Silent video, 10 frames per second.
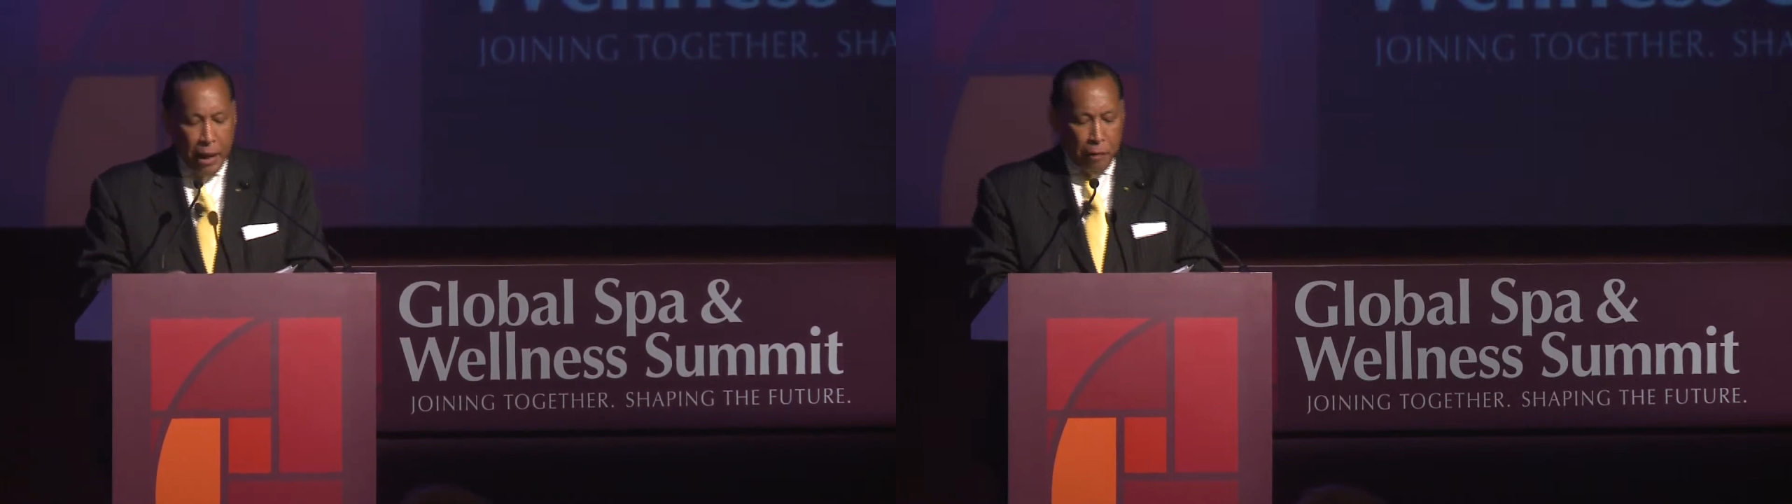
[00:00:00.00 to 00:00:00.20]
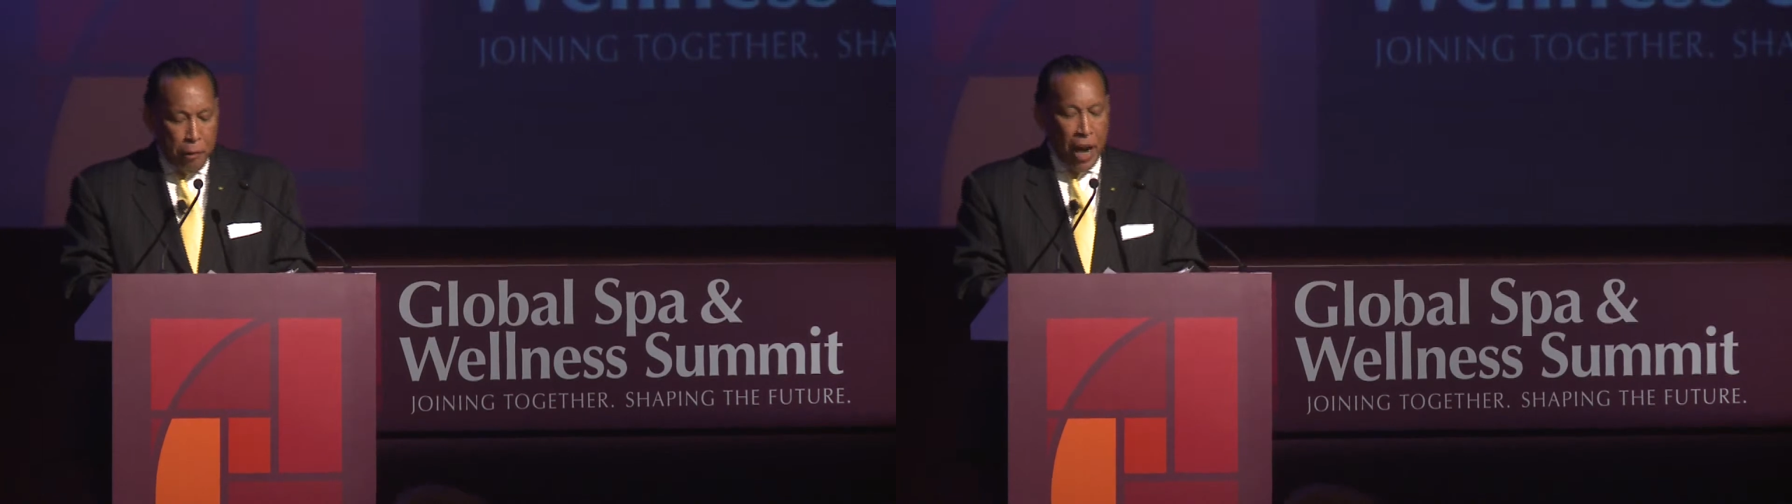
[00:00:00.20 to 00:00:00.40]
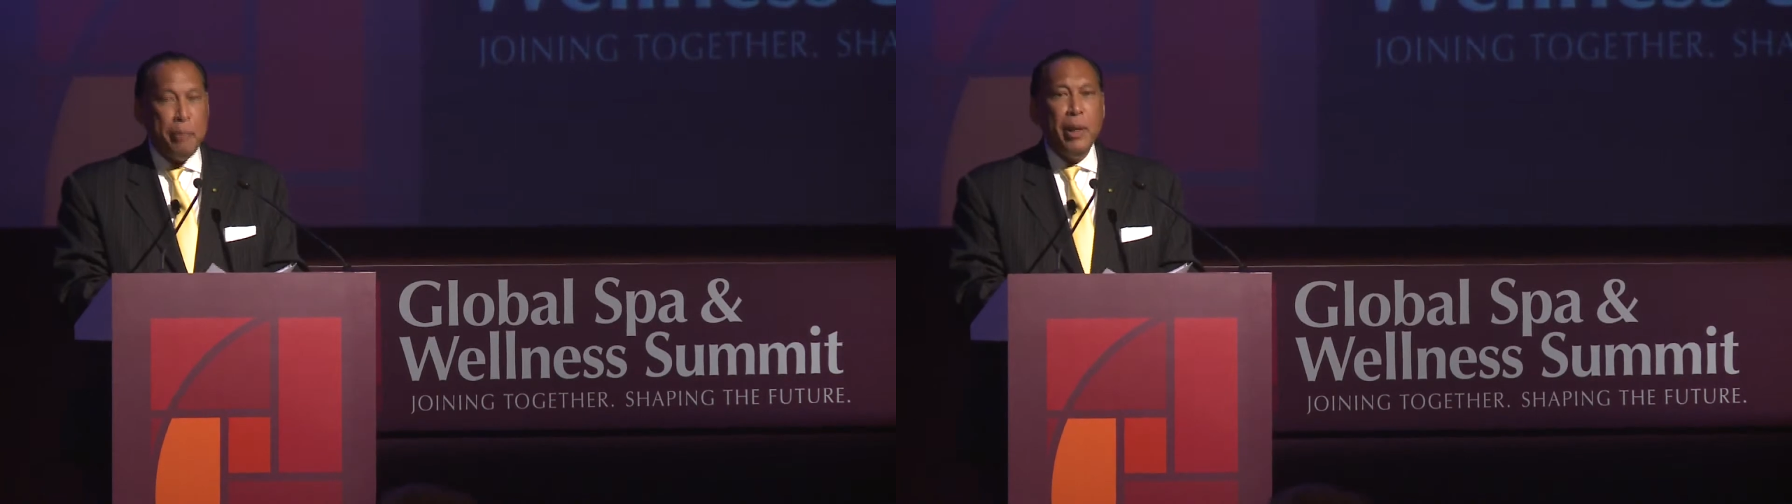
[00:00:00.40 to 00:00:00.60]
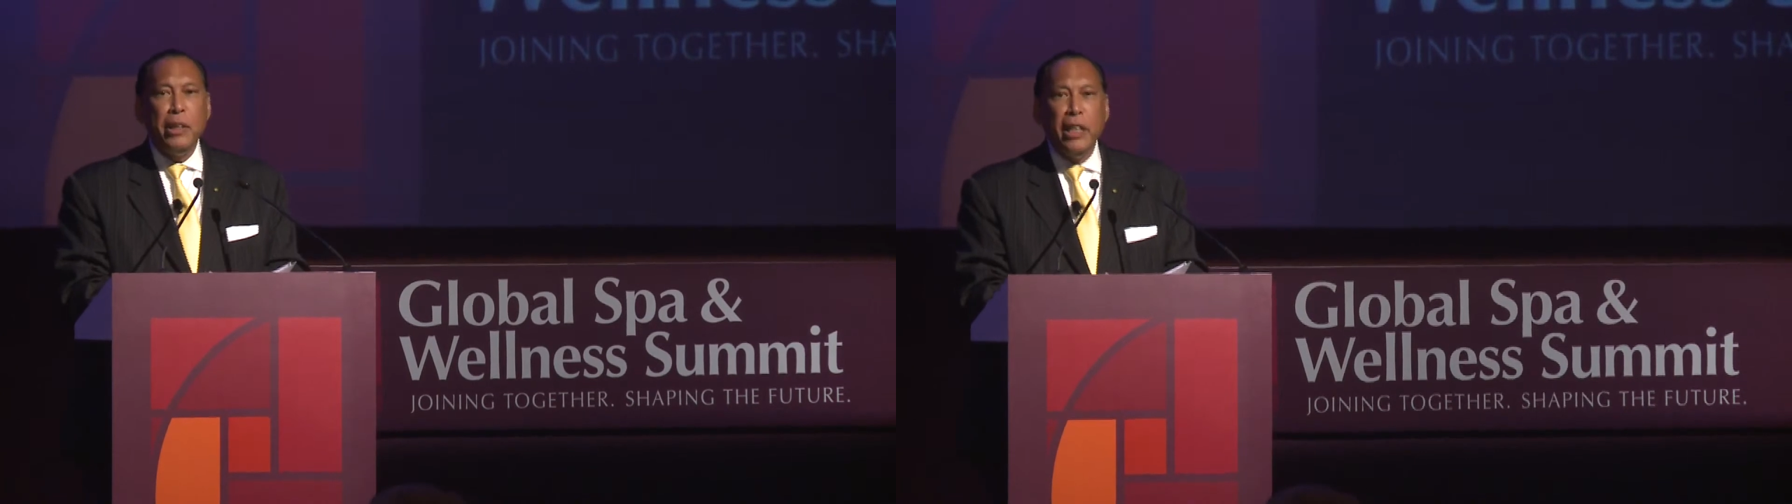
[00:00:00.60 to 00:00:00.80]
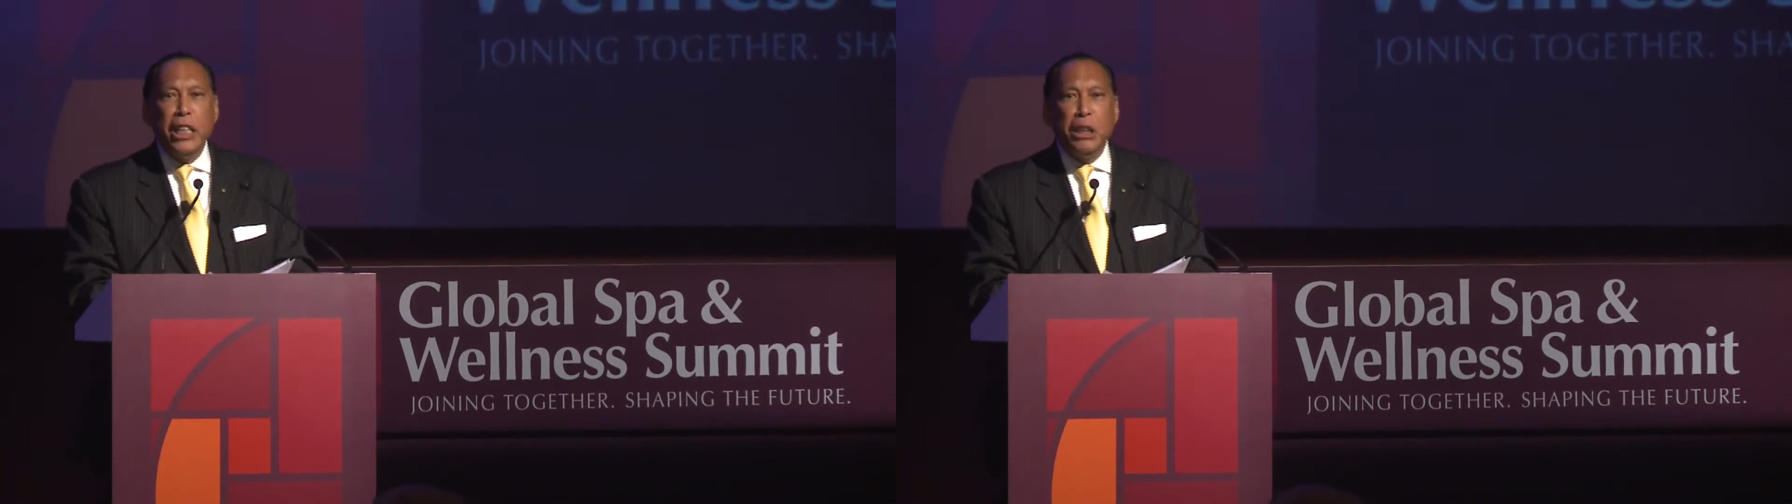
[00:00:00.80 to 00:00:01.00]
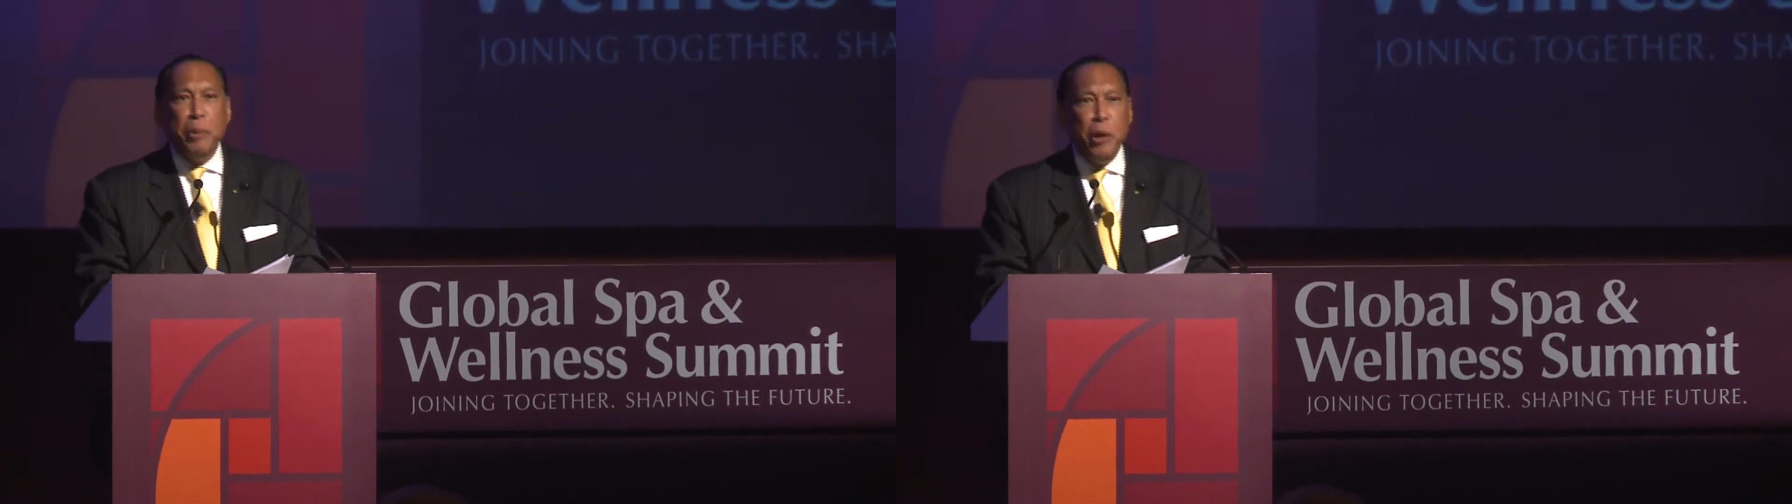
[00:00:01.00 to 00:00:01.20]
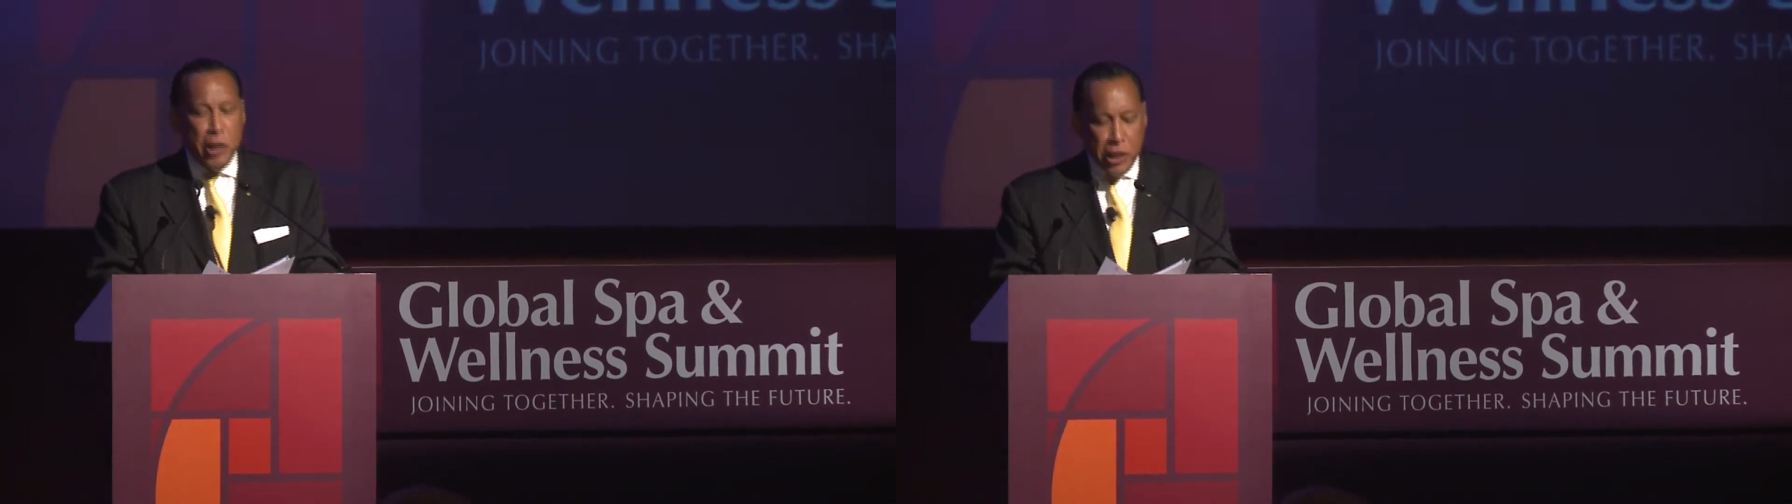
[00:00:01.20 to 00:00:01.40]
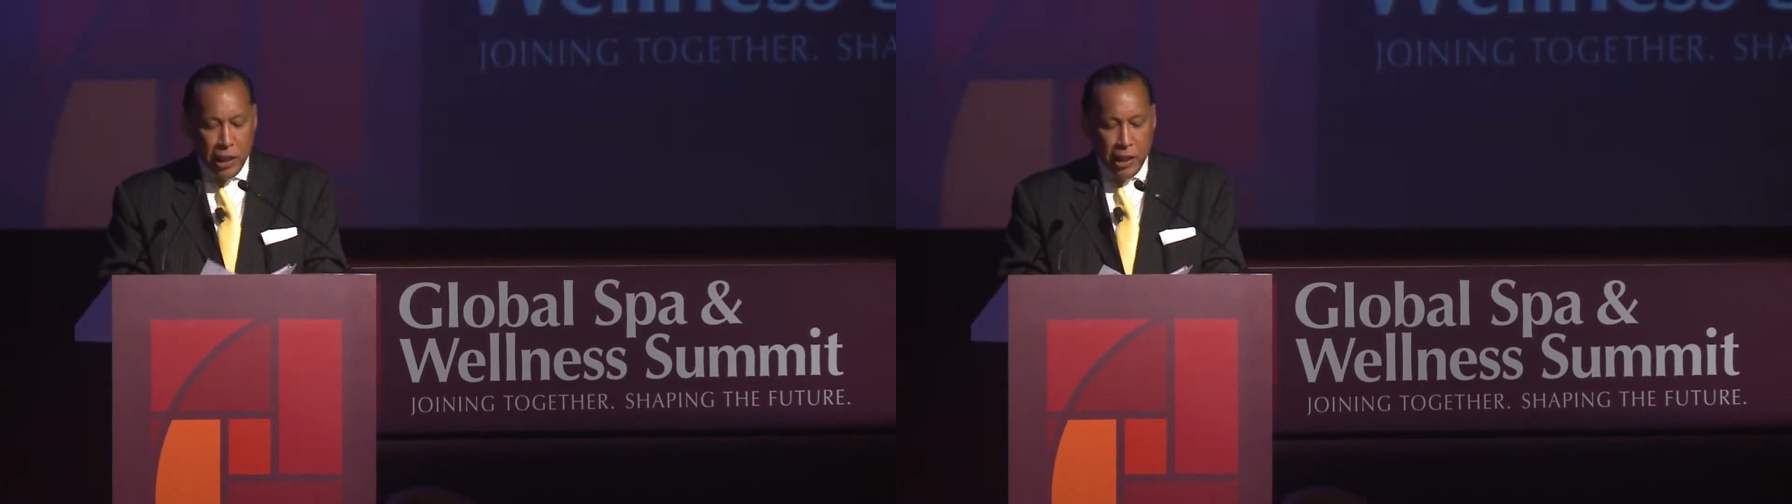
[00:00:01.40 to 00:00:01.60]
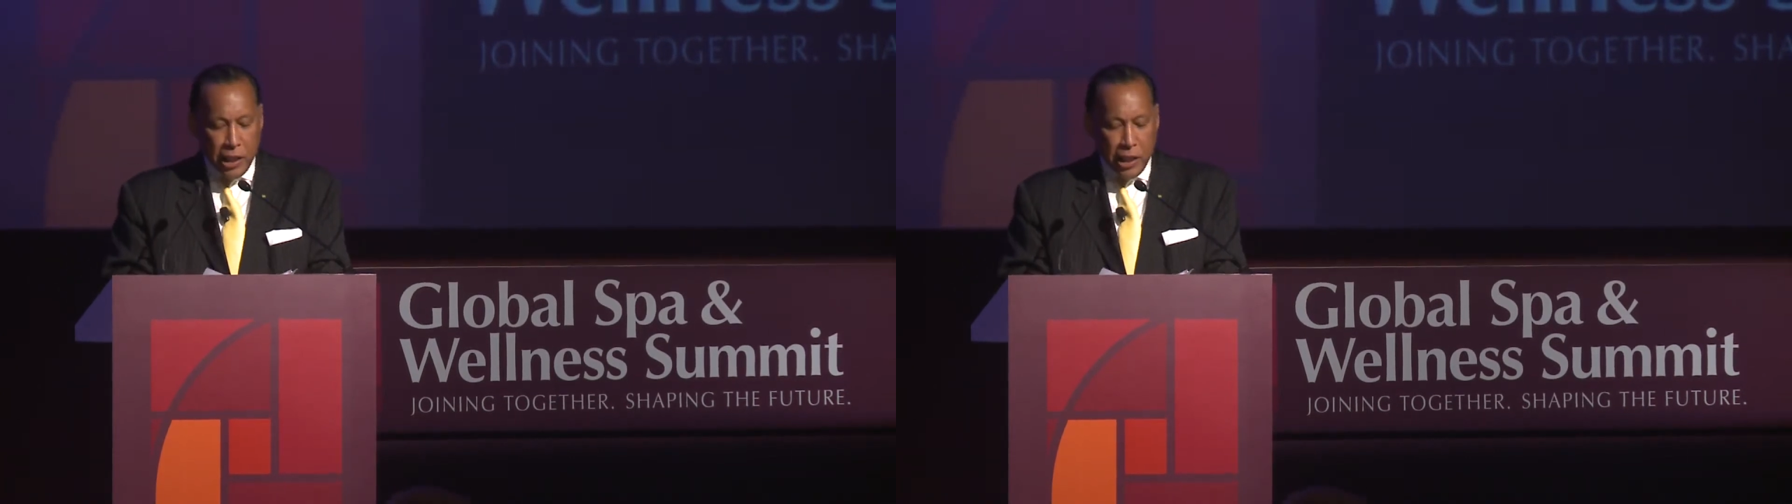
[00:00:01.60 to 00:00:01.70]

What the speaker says: of fragmented experiences in the